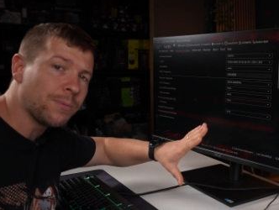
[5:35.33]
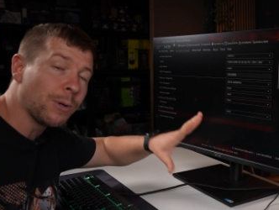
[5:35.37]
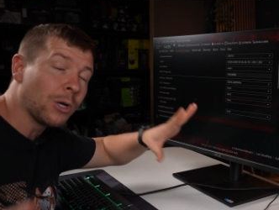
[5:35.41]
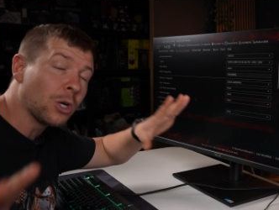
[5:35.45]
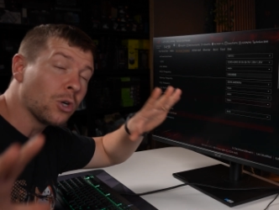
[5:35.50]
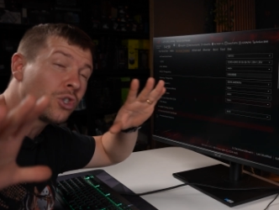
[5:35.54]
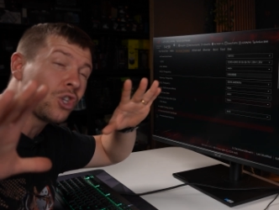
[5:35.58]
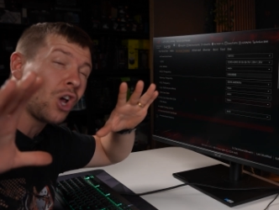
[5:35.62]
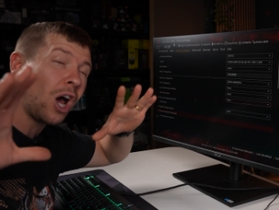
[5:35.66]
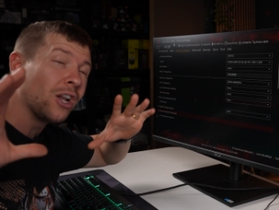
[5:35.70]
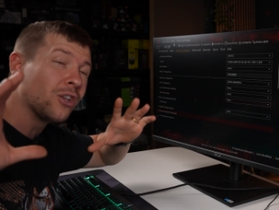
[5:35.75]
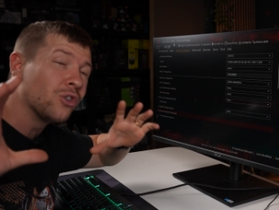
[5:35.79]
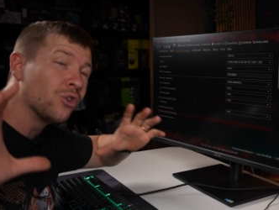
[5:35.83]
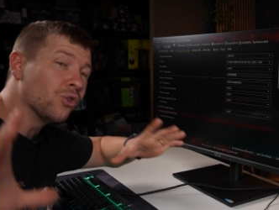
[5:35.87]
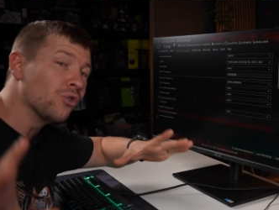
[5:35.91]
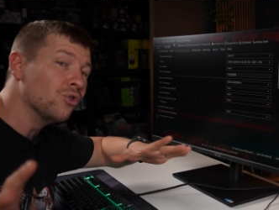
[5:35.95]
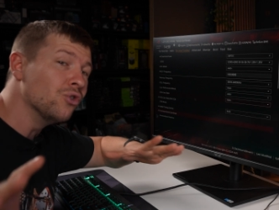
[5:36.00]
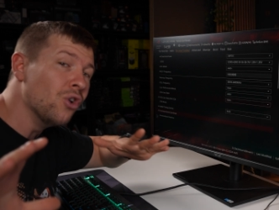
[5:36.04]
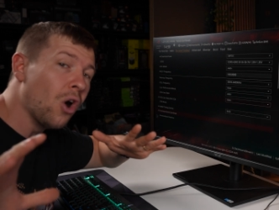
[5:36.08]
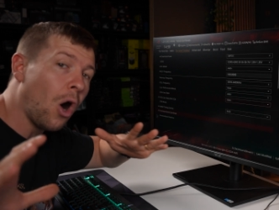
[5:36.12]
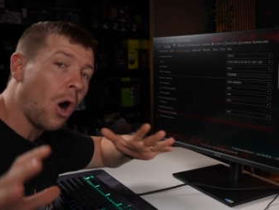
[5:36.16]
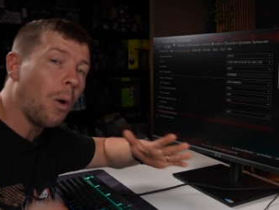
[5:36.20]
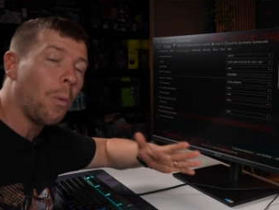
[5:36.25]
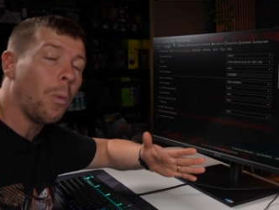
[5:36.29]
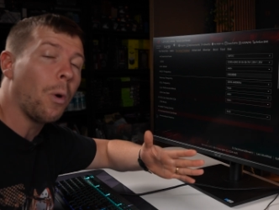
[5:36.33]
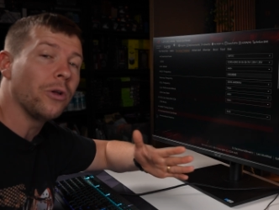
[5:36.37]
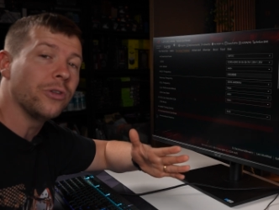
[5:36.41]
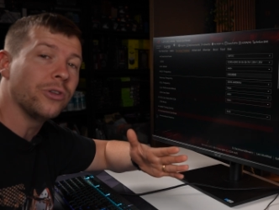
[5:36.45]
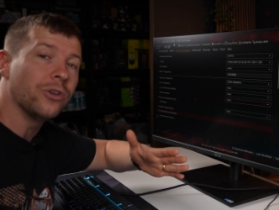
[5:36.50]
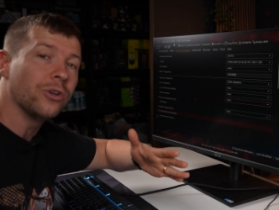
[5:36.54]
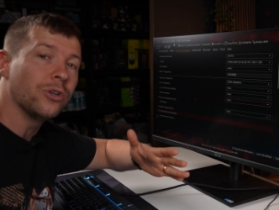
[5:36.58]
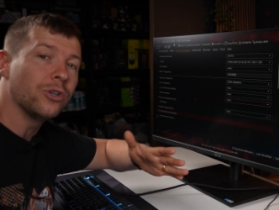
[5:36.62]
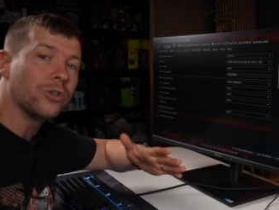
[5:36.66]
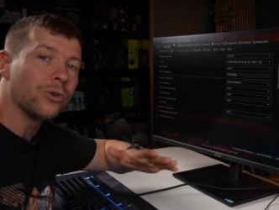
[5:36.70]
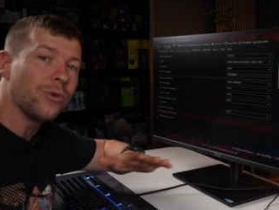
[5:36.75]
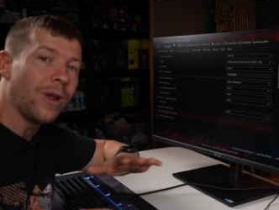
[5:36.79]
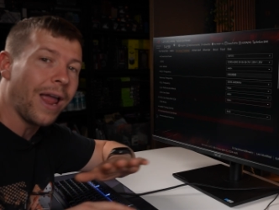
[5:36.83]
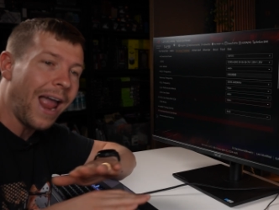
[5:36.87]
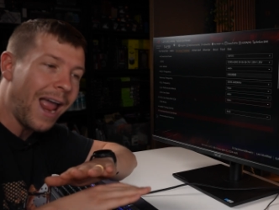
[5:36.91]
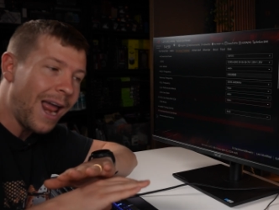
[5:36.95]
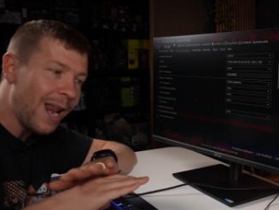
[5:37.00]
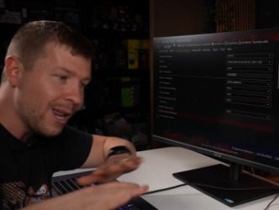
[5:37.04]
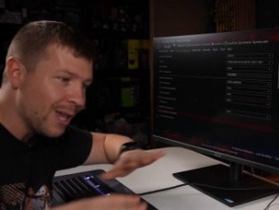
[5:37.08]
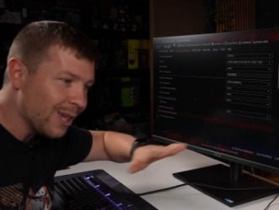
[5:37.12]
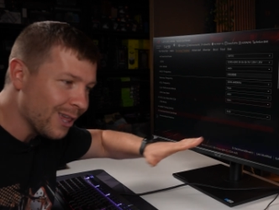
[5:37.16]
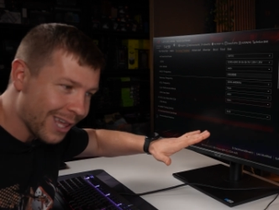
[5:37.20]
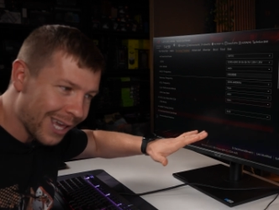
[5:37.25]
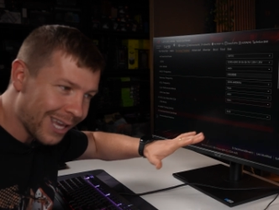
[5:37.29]
because I do not want you to do
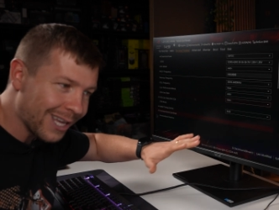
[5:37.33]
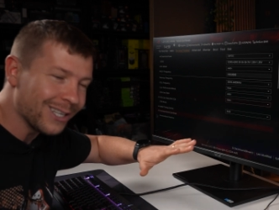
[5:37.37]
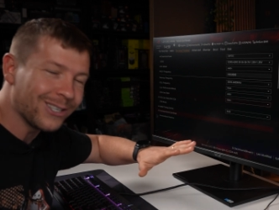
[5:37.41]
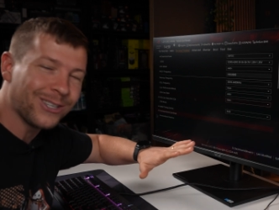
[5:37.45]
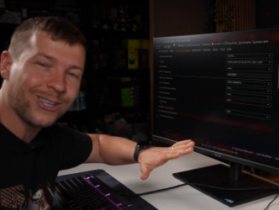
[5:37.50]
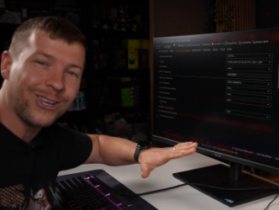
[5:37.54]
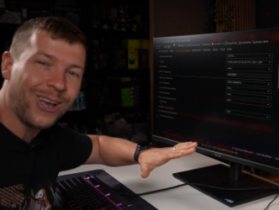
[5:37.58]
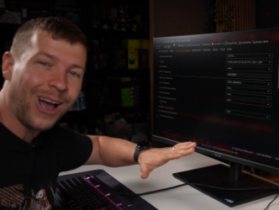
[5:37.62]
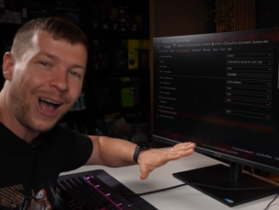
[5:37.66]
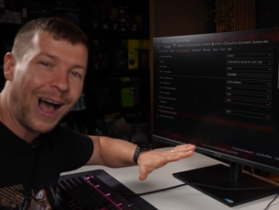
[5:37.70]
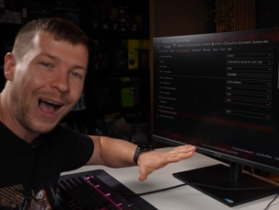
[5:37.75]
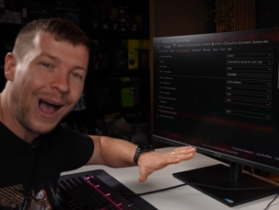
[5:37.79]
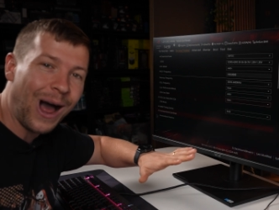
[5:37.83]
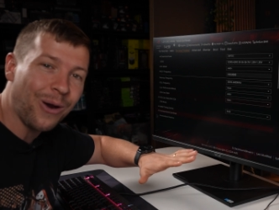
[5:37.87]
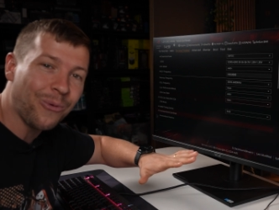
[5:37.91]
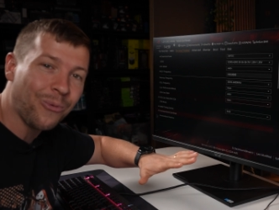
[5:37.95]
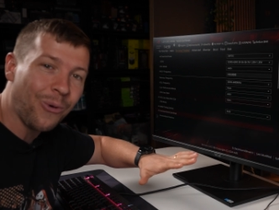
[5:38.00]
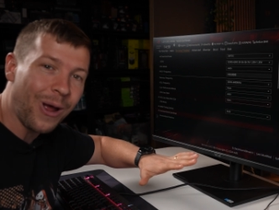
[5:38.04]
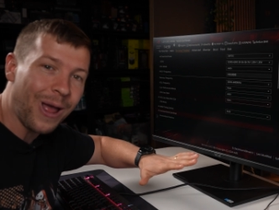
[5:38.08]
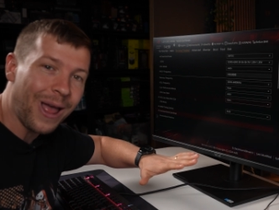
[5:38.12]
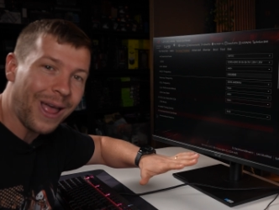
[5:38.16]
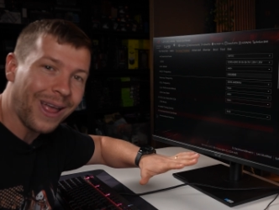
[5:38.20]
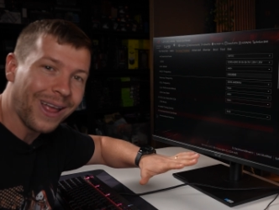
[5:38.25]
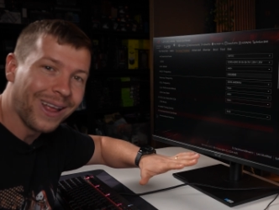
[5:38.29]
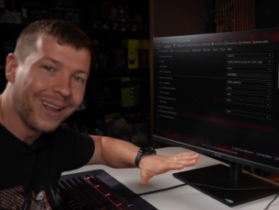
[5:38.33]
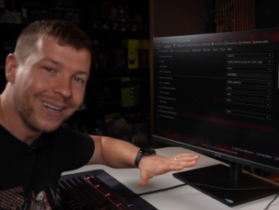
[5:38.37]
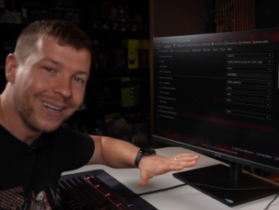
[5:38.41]
anything to your hardware.